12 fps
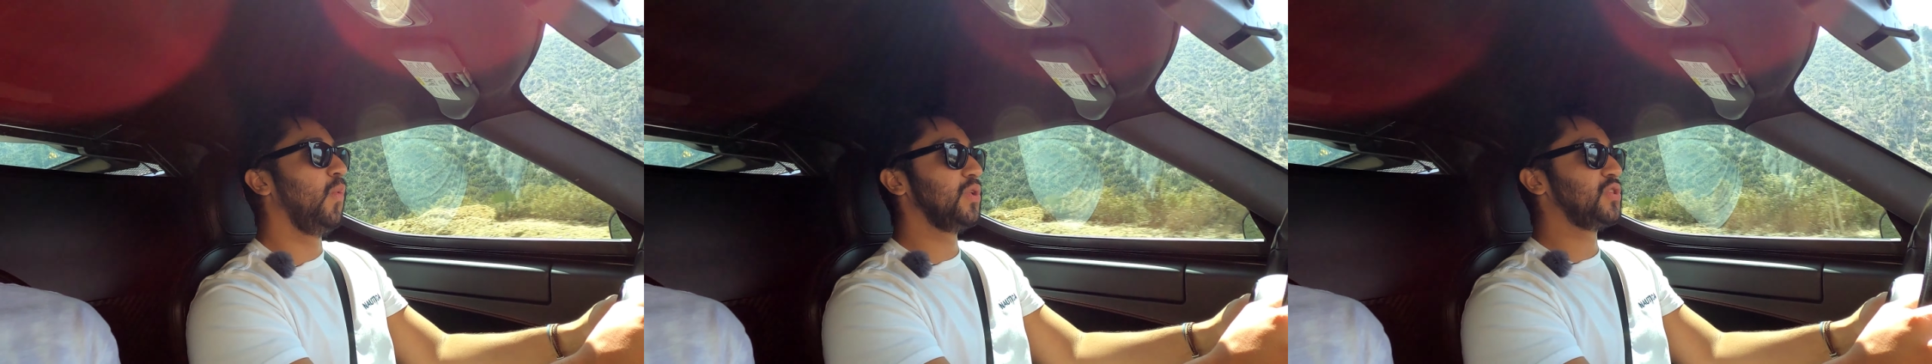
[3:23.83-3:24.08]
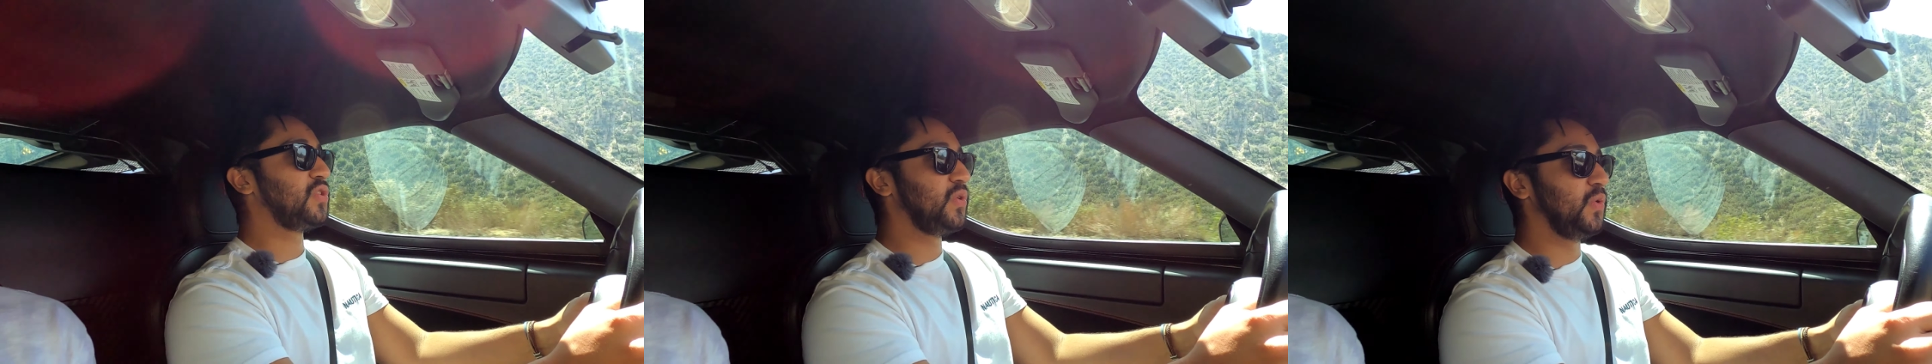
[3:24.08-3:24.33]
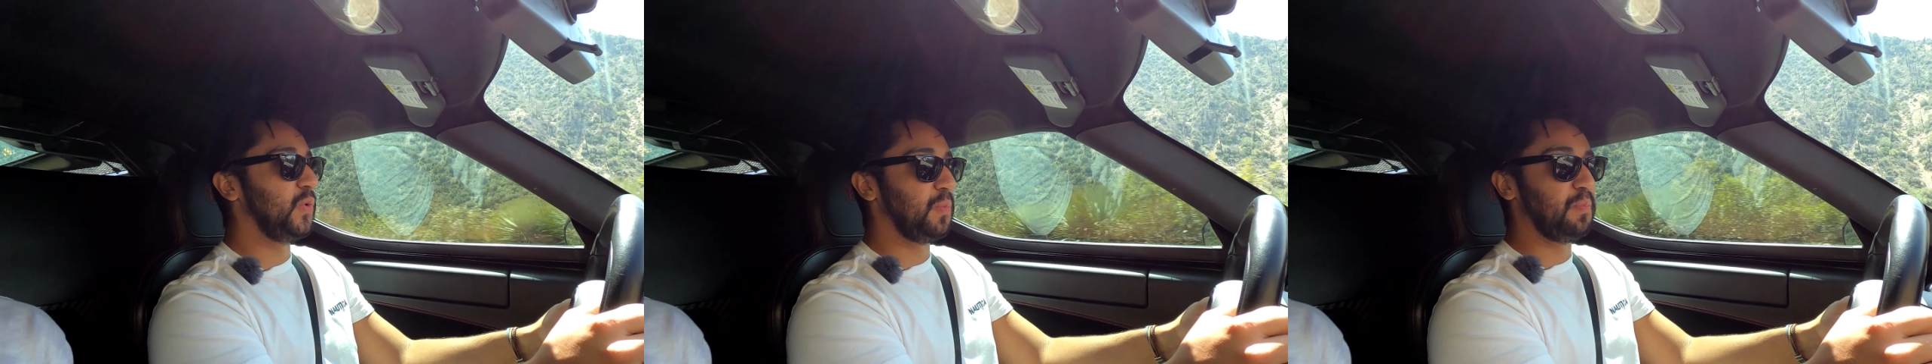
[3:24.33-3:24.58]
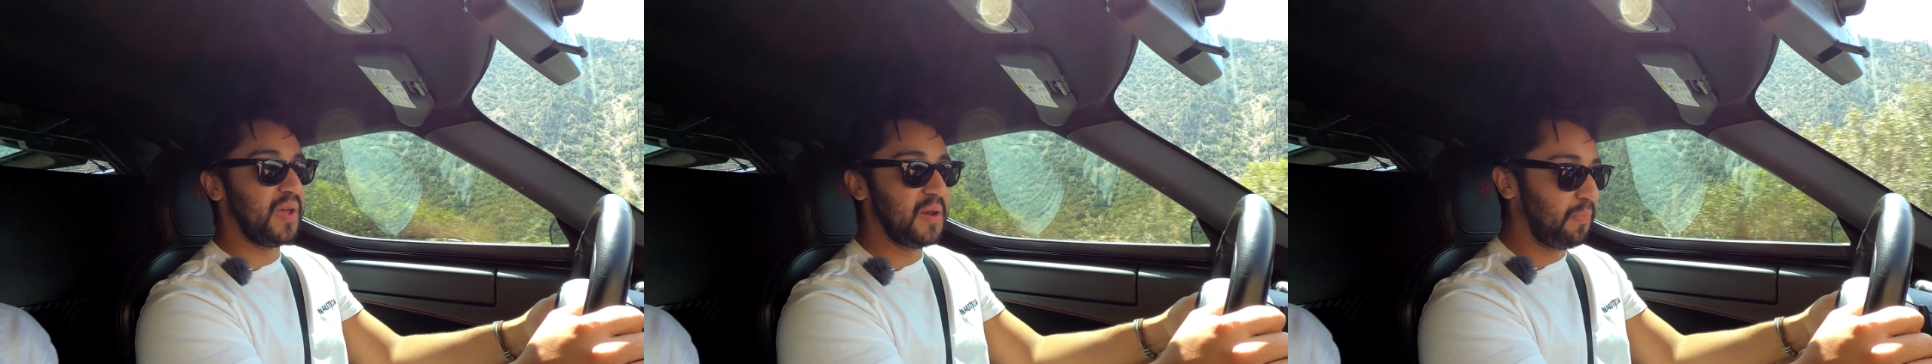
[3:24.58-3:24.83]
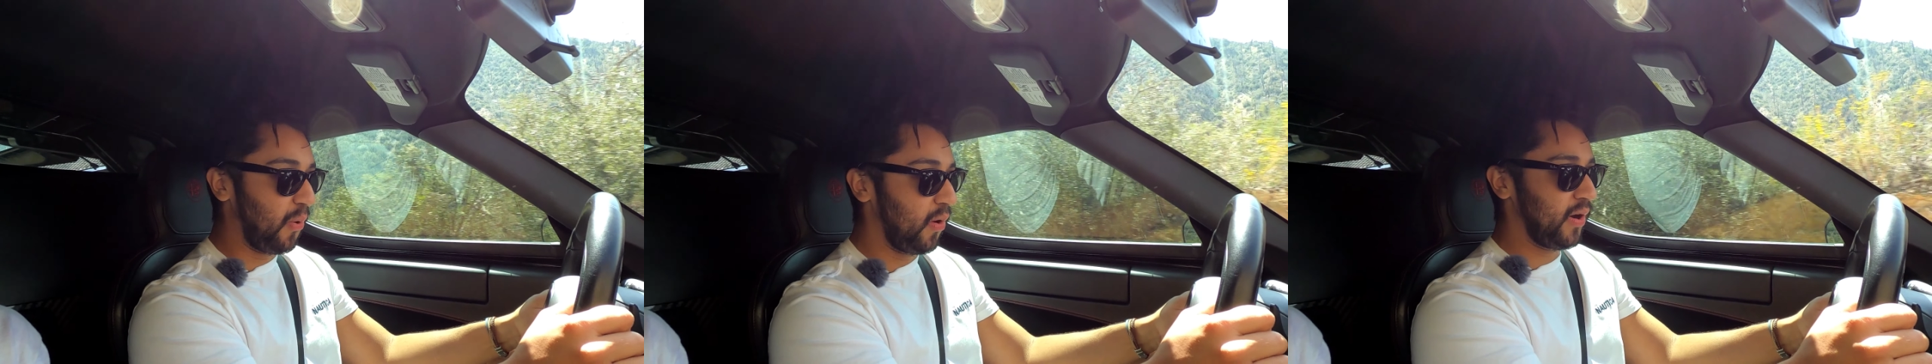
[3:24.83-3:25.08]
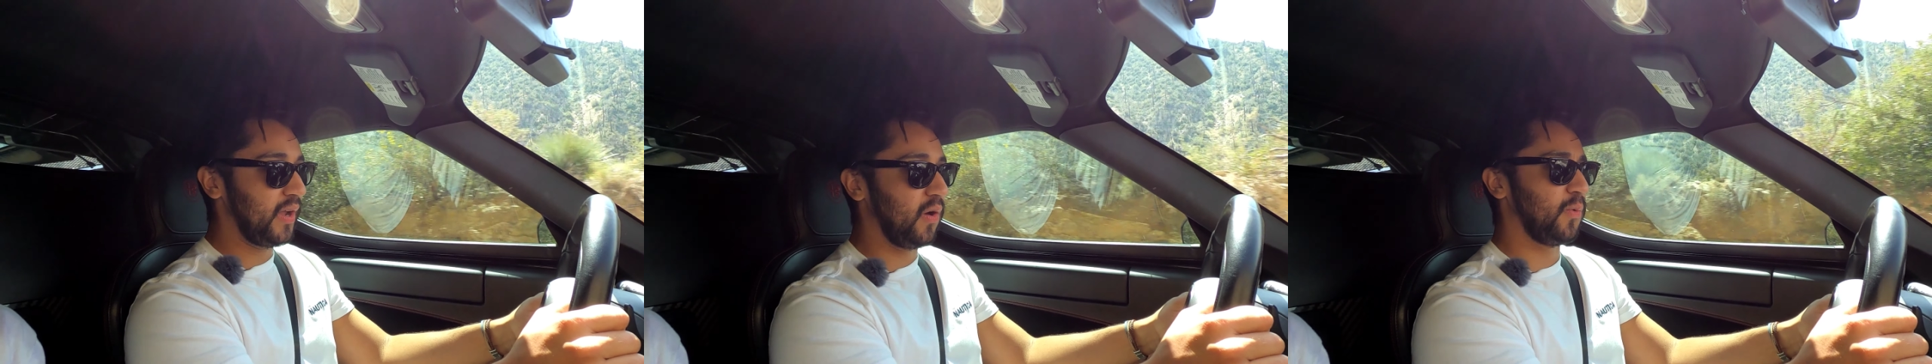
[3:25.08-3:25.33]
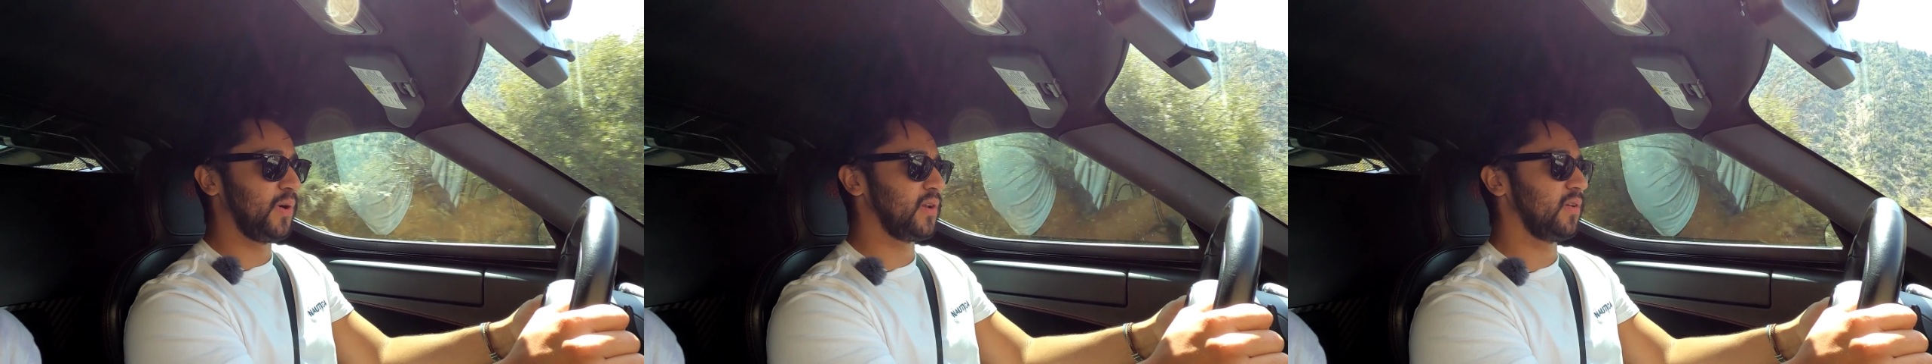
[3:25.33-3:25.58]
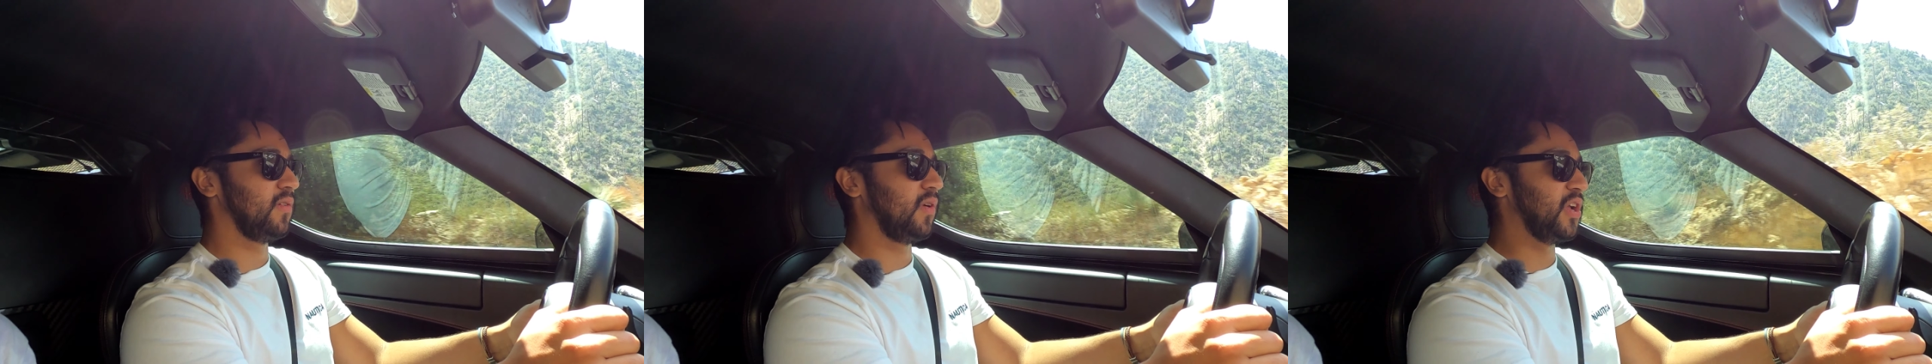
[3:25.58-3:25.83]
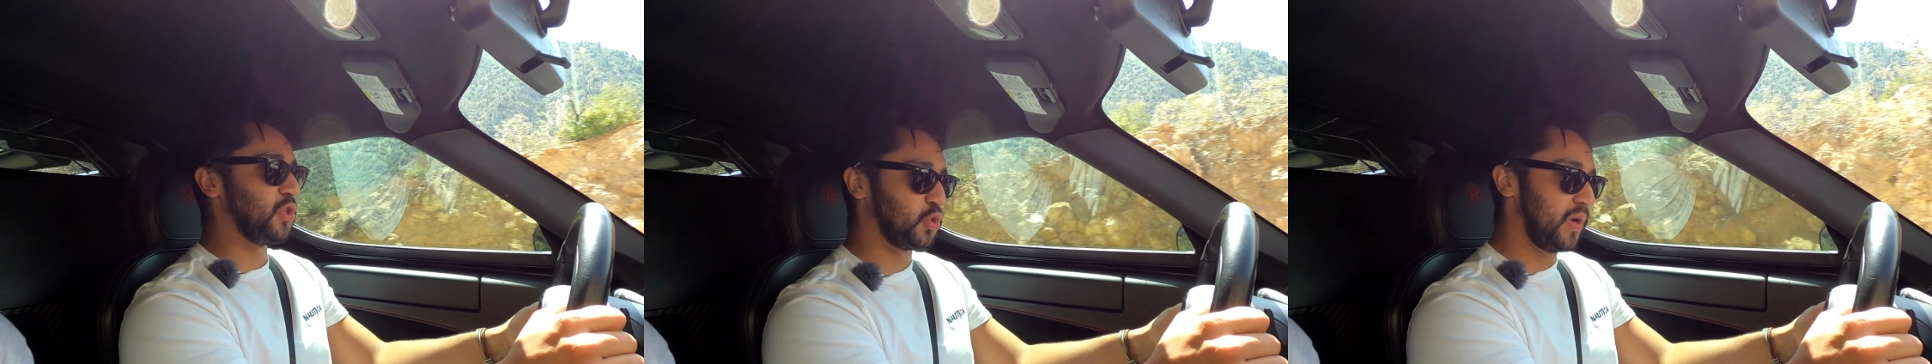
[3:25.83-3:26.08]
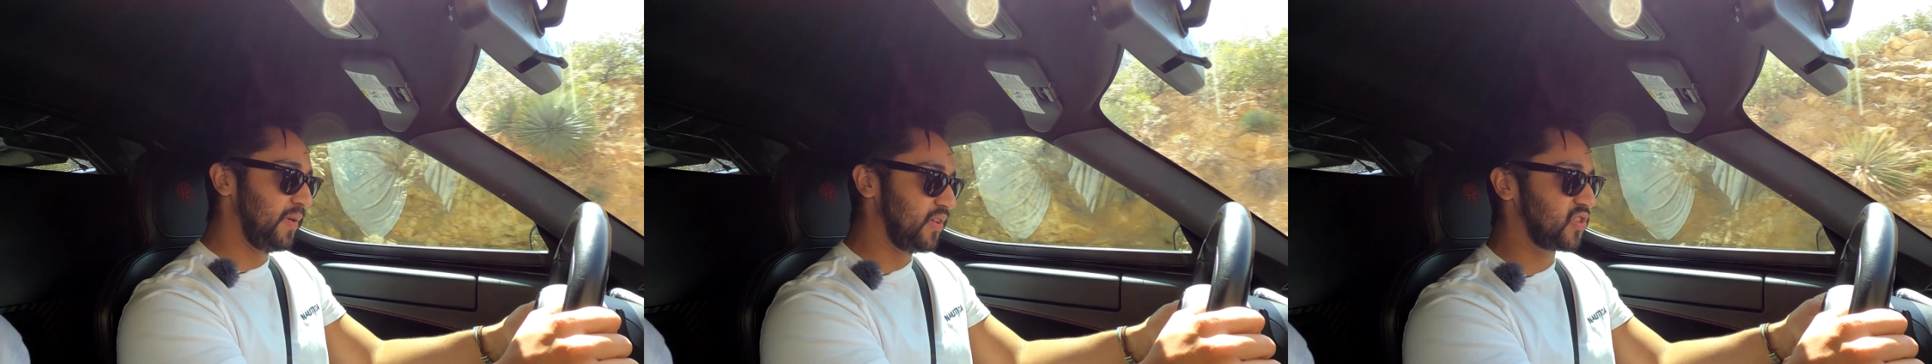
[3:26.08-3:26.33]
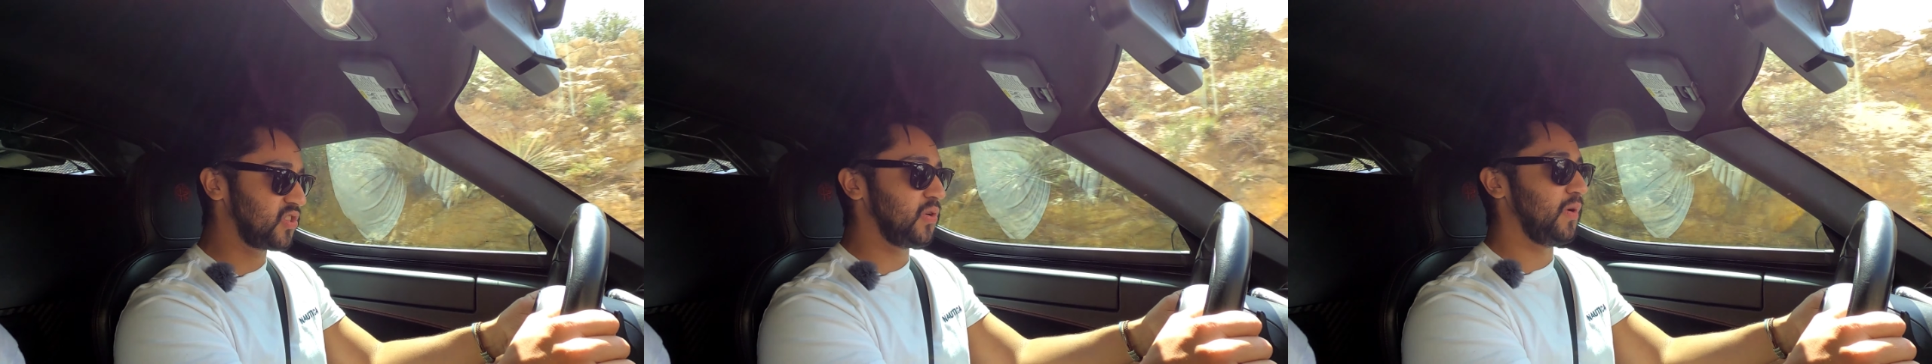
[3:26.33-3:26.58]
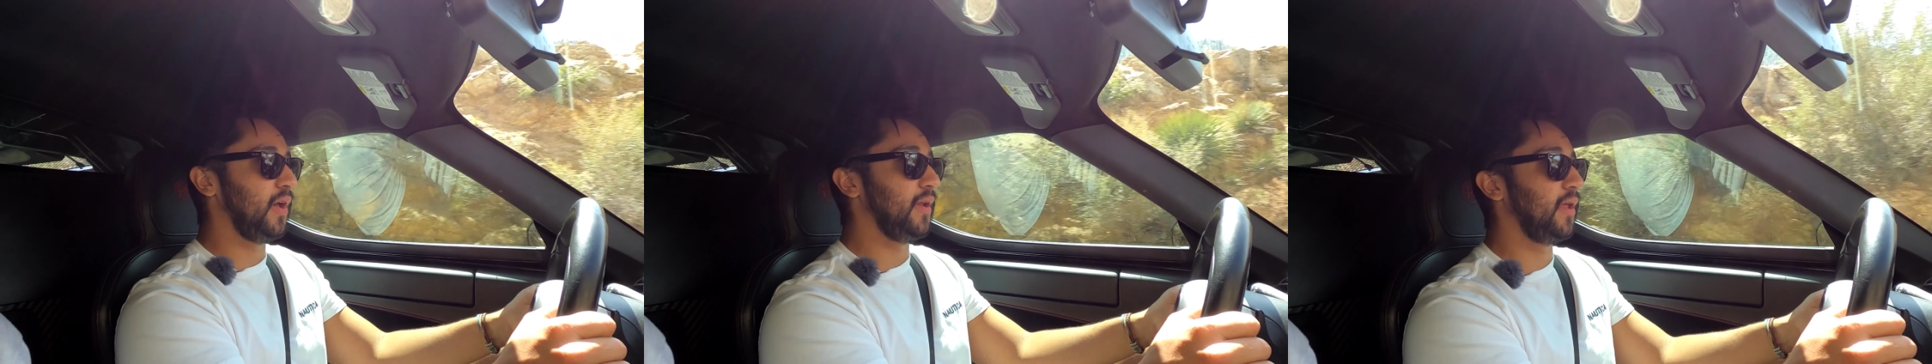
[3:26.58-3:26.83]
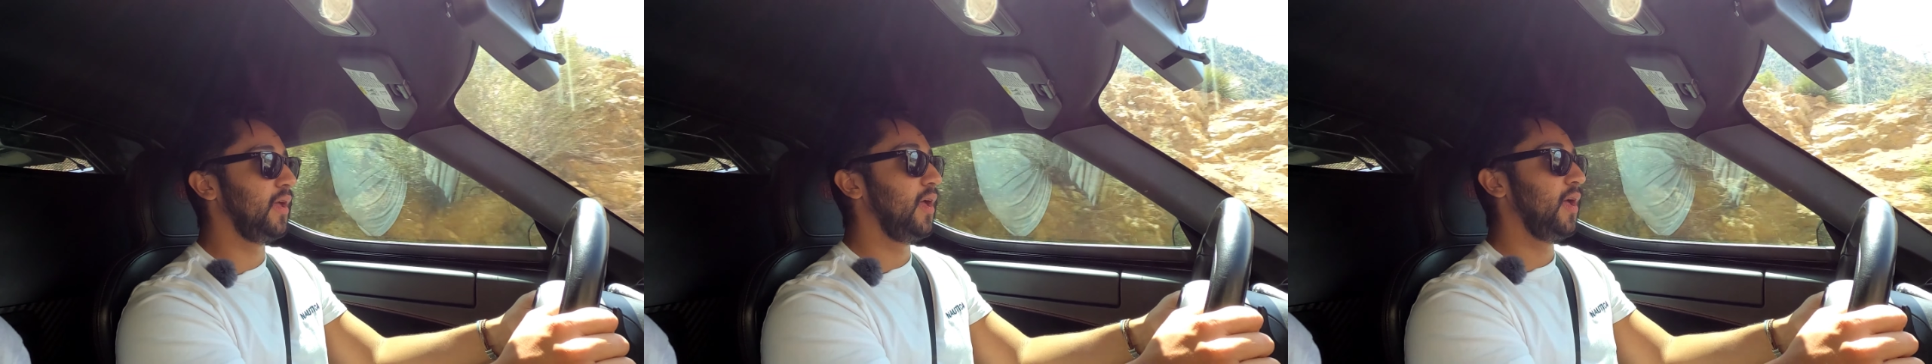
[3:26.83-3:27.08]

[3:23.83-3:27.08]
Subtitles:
what to pinpoint or what contributes to it.